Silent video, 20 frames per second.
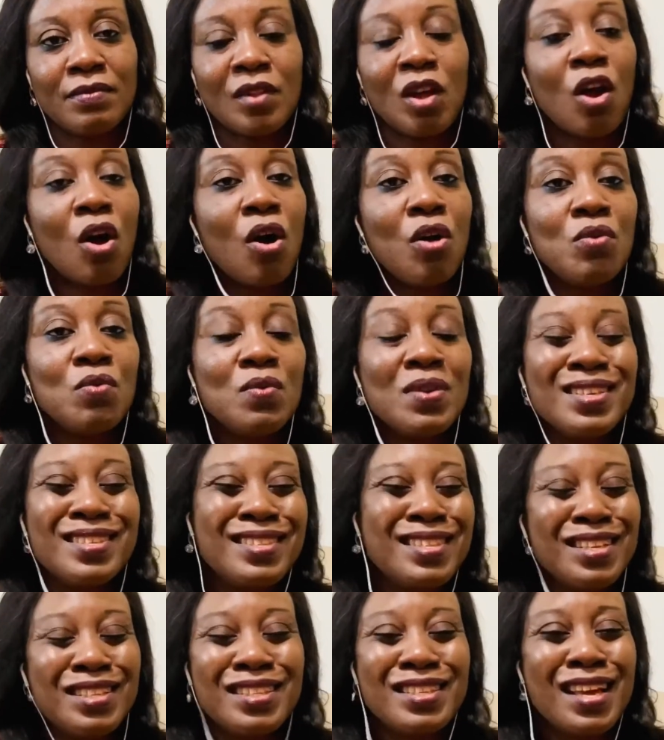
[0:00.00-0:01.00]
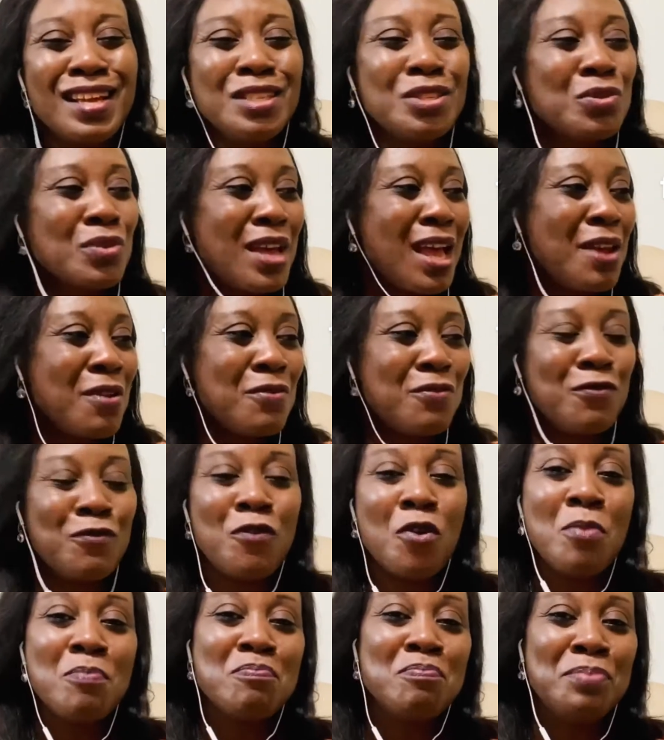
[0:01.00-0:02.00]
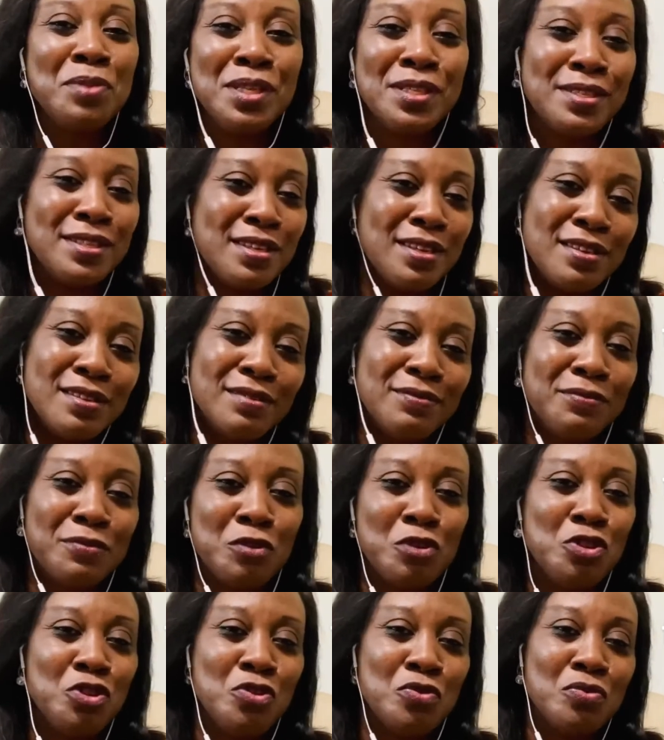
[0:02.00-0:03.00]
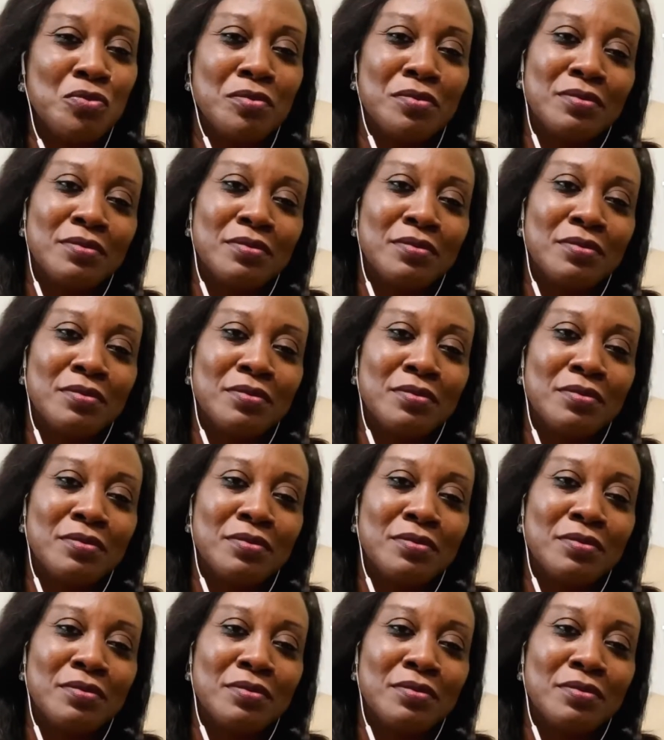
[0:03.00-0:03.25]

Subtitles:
Always, they tend to kind of form busy for you.